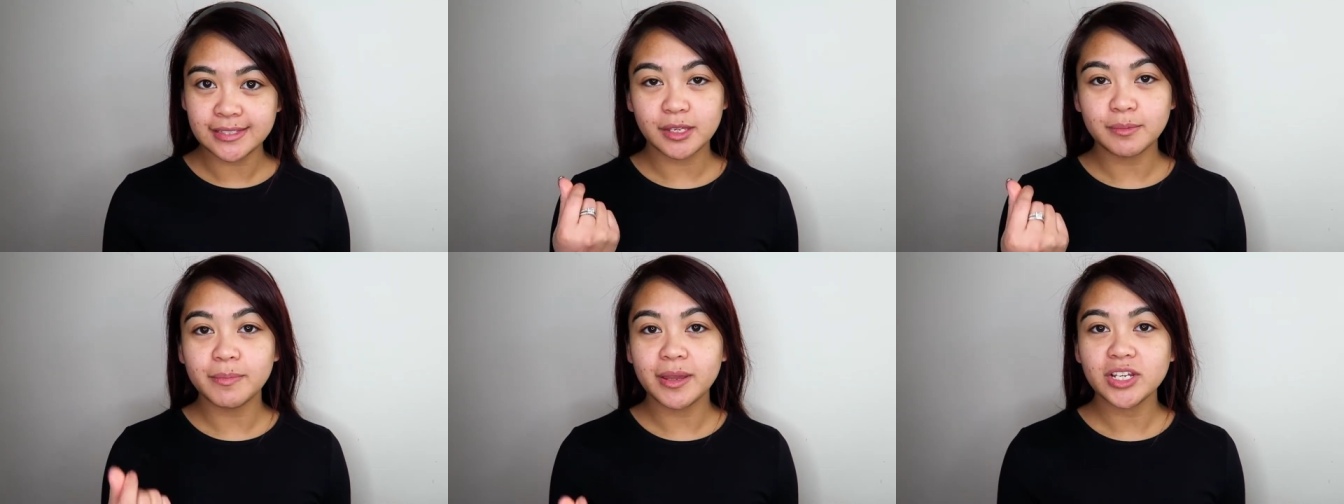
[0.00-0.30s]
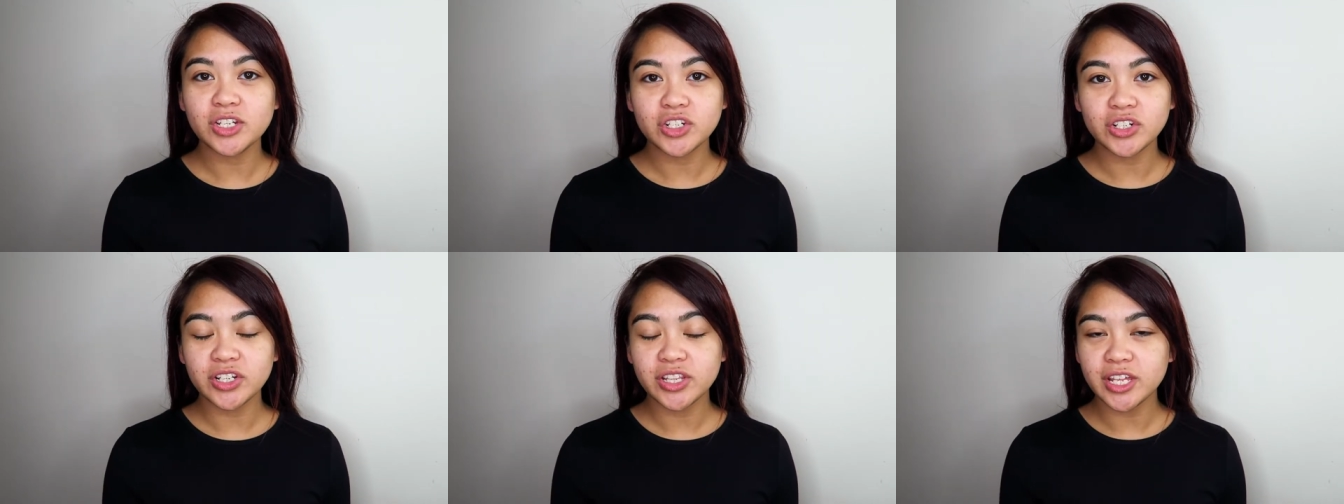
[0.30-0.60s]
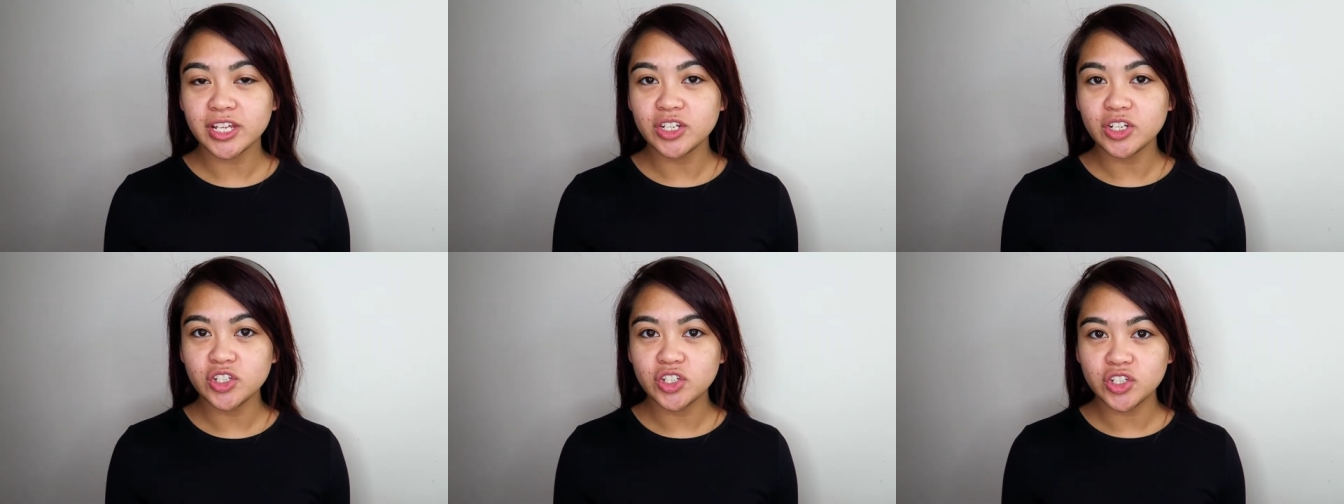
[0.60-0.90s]
then make sure
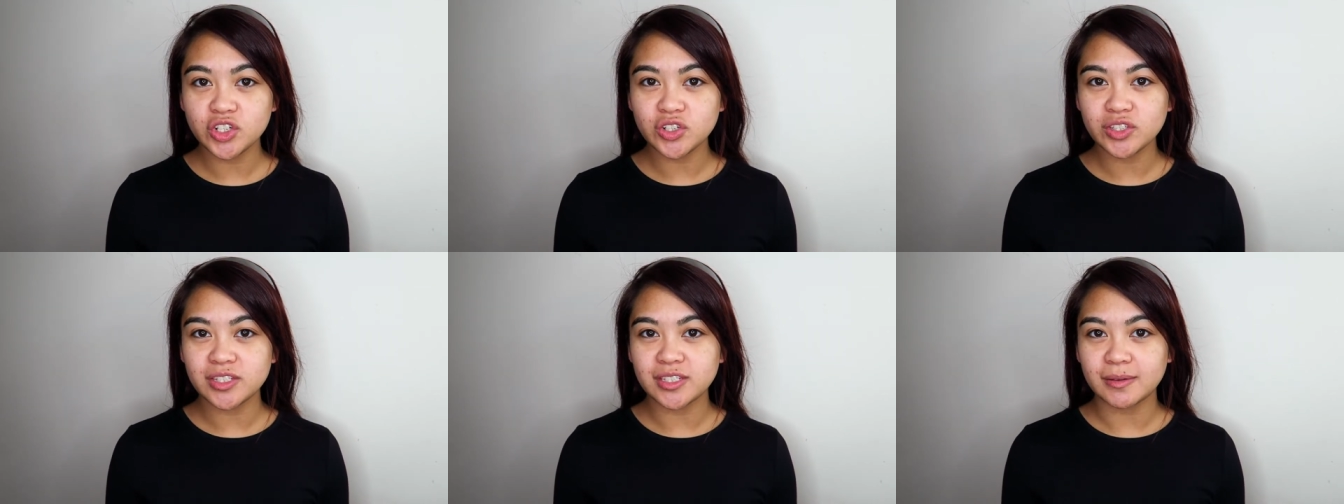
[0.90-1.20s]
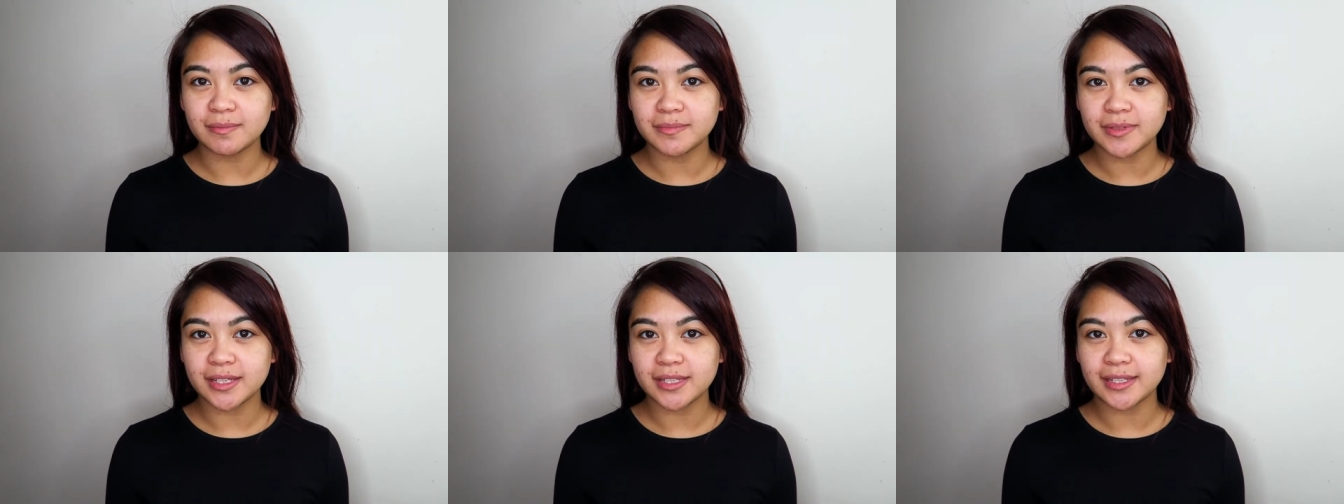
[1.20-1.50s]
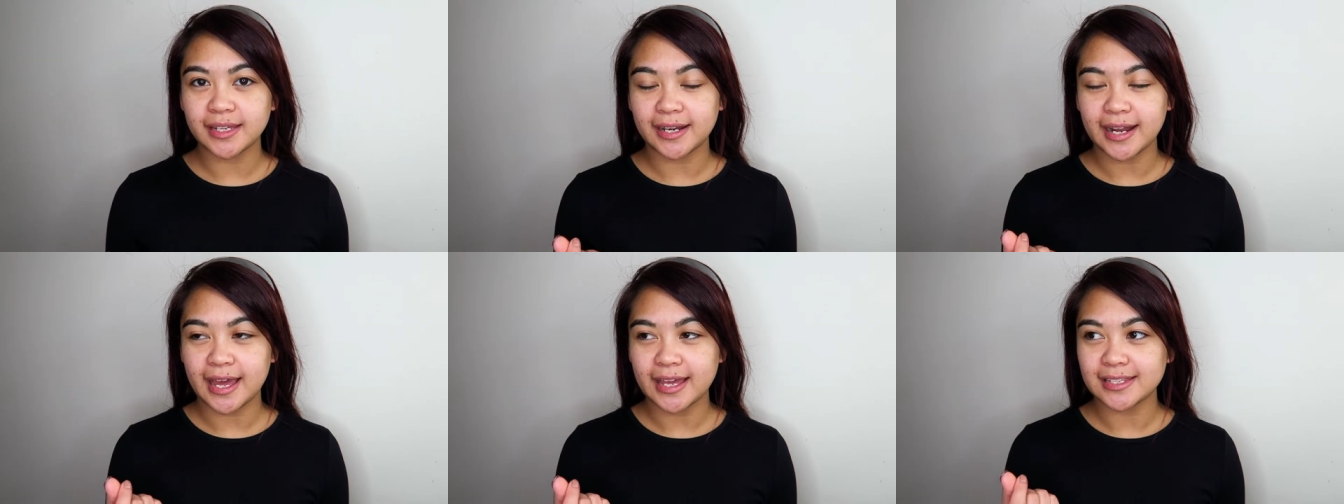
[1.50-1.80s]
that you choose something
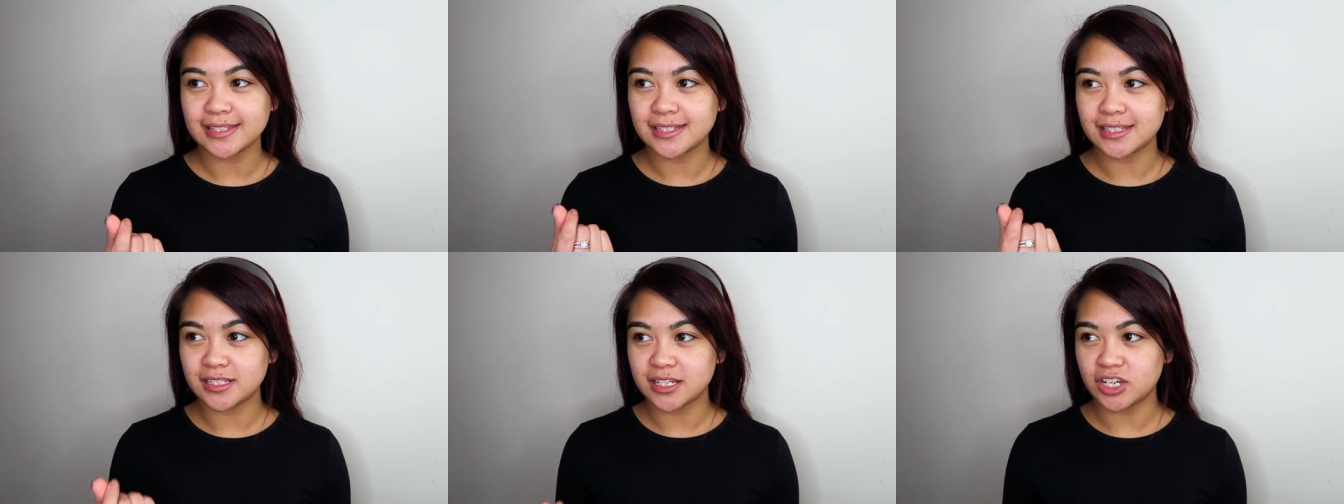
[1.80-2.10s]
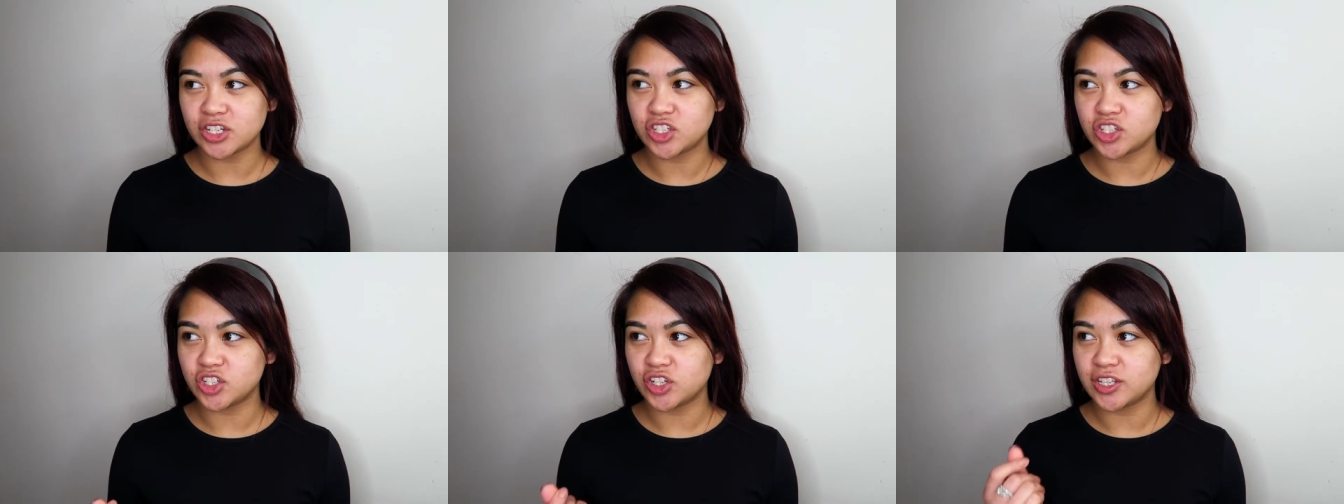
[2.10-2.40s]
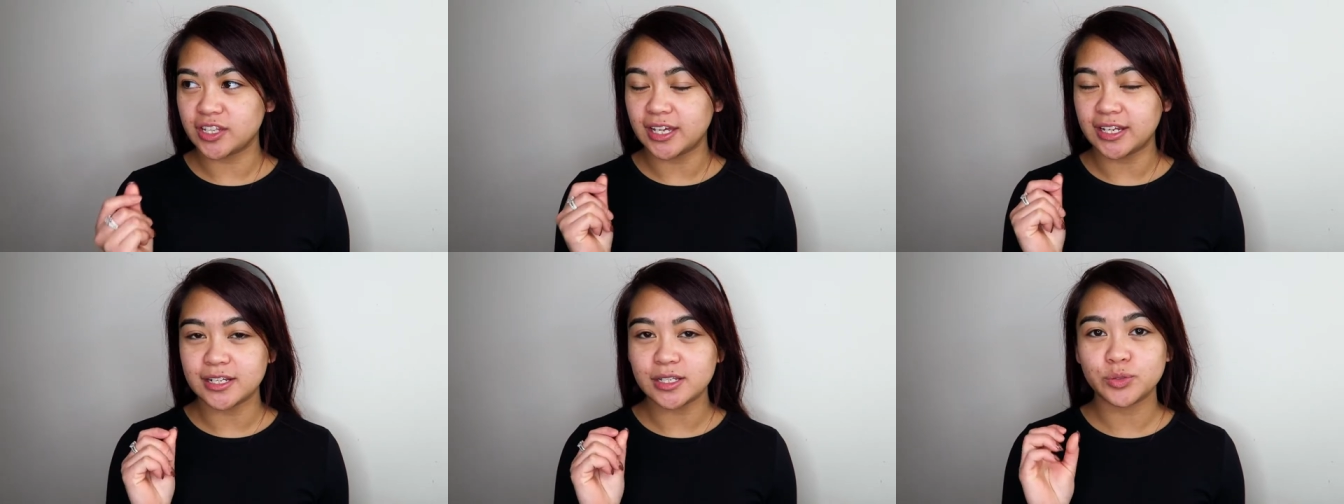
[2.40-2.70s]
that has
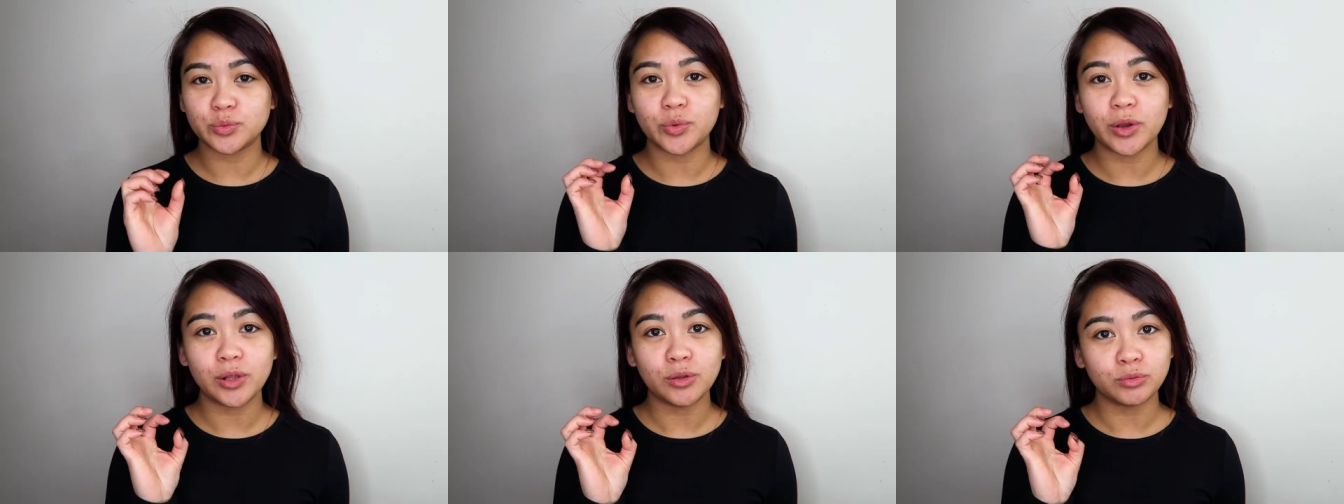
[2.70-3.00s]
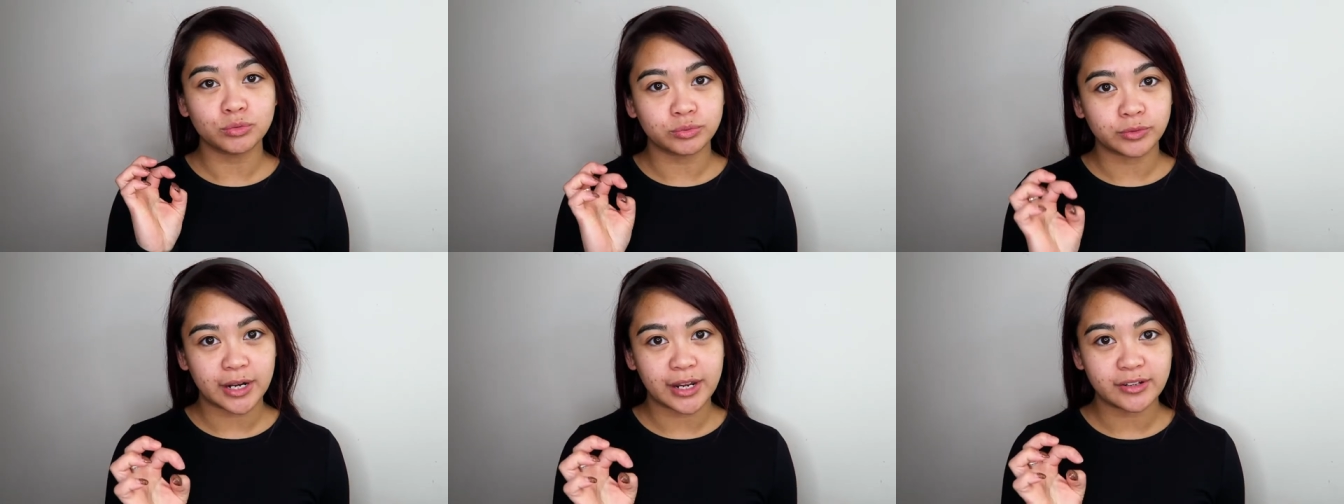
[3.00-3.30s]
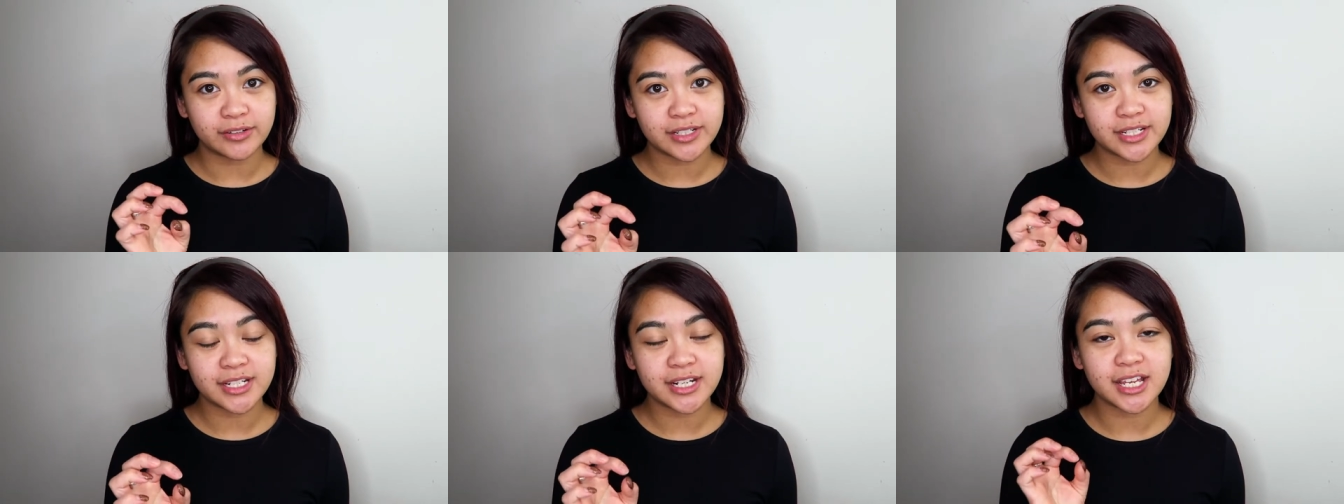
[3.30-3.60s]
texture that is
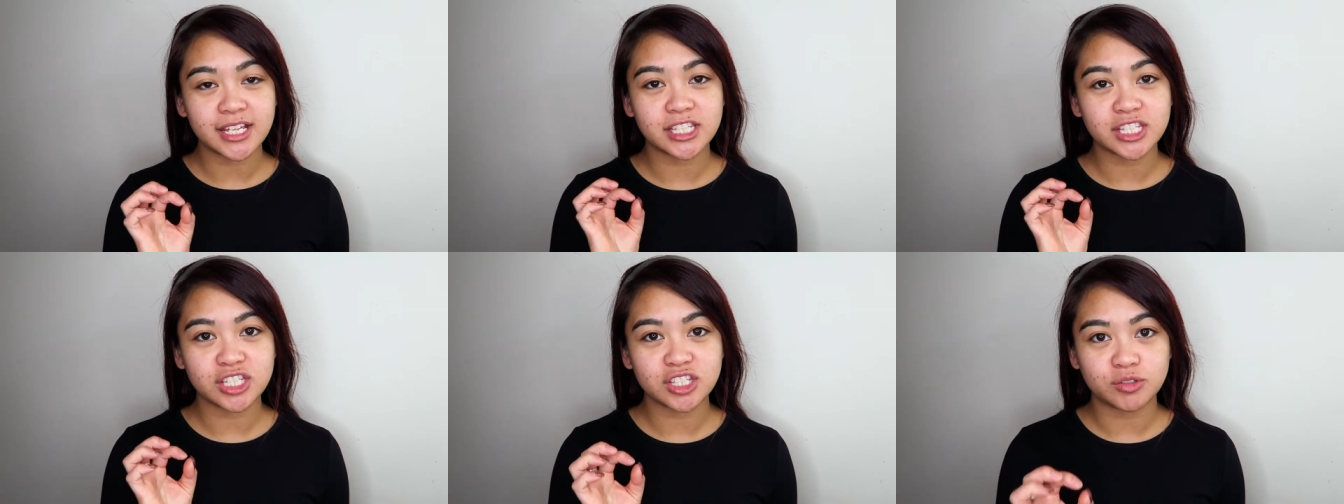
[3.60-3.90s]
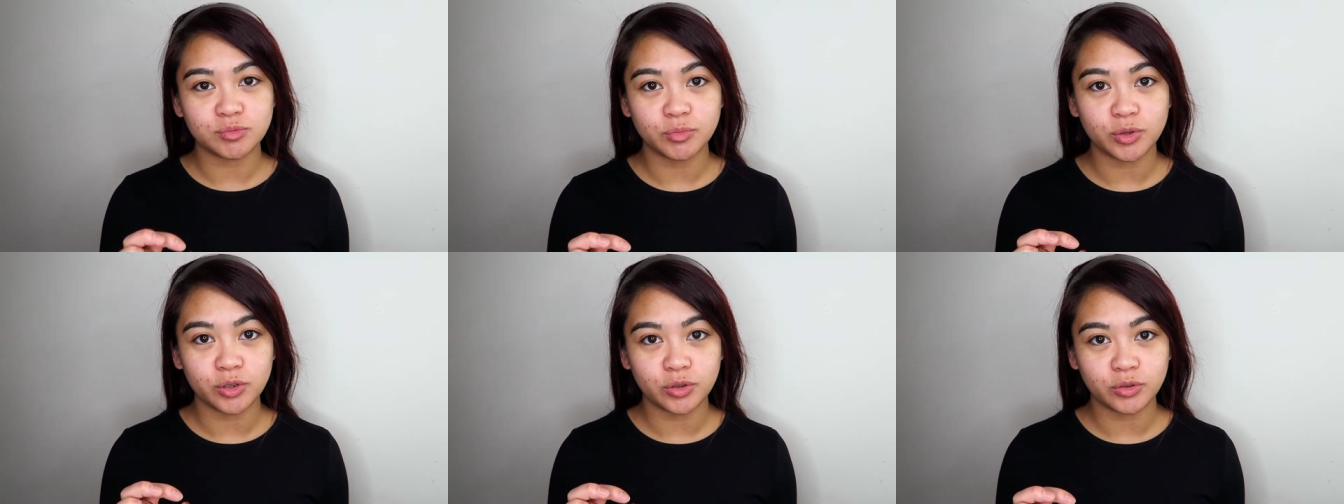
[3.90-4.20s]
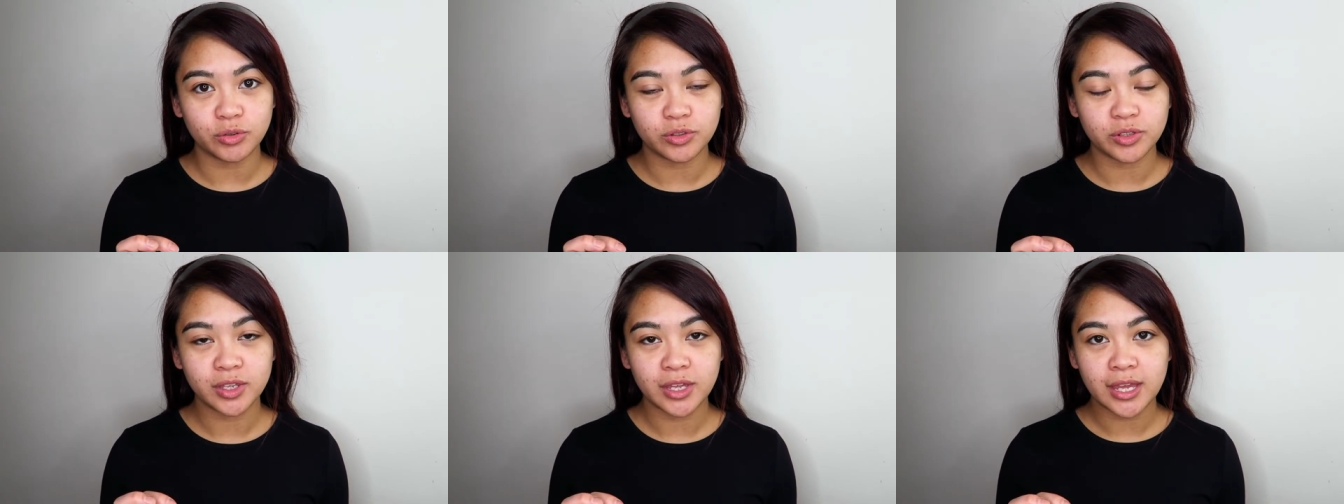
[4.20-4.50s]
well-rounded and smooth,